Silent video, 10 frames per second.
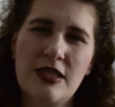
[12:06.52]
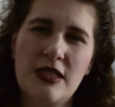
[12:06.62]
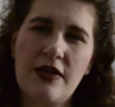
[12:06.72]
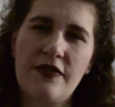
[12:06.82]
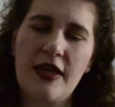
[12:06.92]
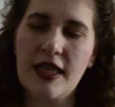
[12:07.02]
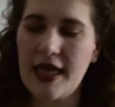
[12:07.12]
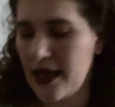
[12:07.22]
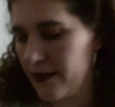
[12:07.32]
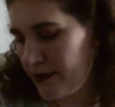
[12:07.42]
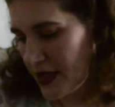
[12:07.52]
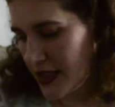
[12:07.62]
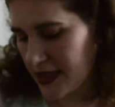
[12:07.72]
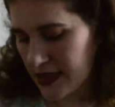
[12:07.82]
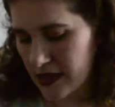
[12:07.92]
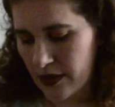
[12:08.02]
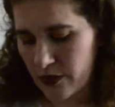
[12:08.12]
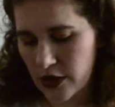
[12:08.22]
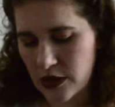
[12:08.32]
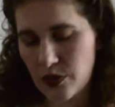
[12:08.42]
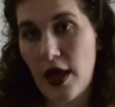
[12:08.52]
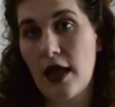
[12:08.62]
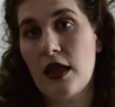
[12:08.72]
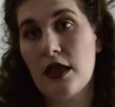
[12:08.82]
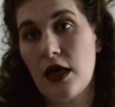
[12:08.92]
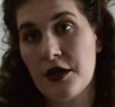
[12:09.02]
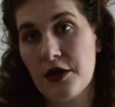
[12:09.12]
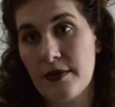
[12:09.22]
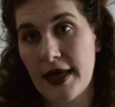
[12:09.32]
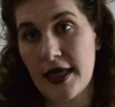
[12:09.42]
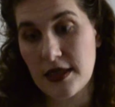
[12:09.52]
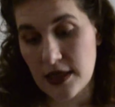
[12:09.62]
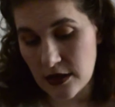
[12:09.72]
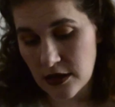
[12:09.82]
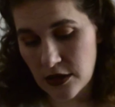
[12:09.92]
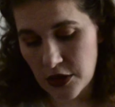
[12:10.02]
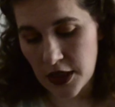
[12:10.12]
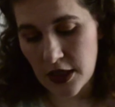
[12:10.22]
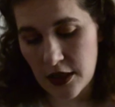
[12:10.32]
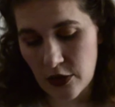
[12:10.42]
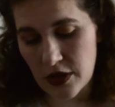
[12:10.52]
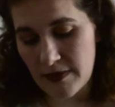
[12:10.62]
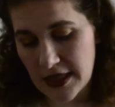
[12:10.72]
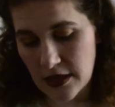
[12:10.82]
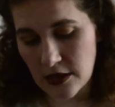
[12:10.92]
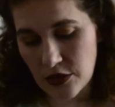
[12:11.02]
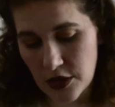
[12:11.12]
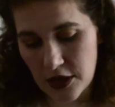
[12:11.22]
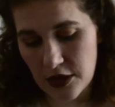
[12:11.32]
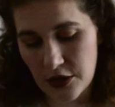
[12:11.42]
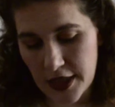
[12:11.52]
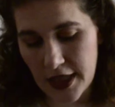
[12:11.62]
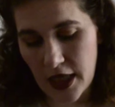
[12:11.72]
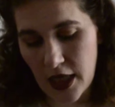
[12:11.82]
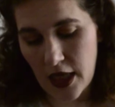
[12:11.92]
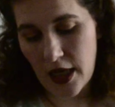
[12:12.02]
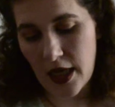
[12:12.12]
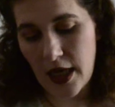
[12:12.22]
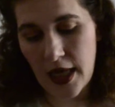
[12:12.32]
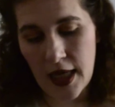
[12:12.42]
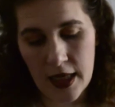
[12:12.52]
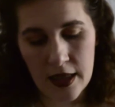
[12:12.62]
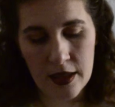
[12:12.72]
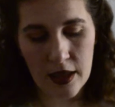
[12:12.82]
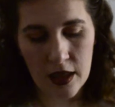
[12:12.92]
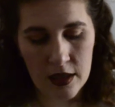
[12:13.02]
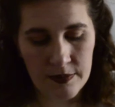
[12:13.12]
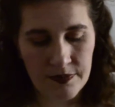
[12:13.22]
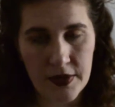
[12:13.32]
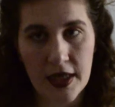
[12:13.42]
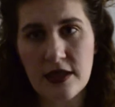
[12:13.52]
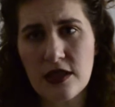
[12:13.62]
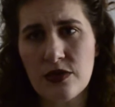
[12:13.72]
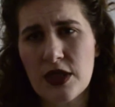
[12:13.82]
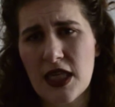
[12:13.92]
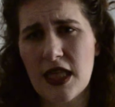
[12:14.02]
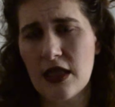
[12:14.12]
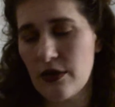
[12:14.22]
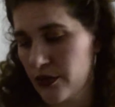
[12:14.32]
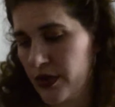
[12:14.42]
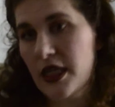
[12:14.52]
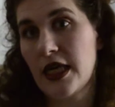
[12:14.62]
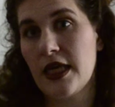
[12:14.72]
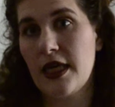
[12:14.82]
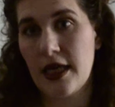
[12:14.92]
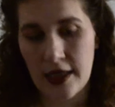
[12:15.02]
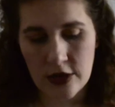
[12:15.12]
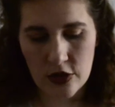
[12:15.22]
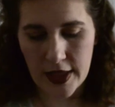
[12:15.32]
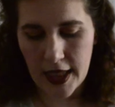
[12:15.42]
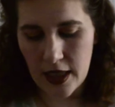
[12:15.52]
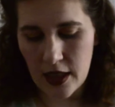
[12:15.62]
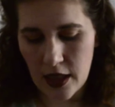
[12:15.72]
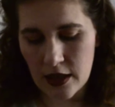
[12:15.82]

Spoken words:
and stuff like that, but this, it works well under my sunscreen, with my sunscreen under it, and I just really enjoy it.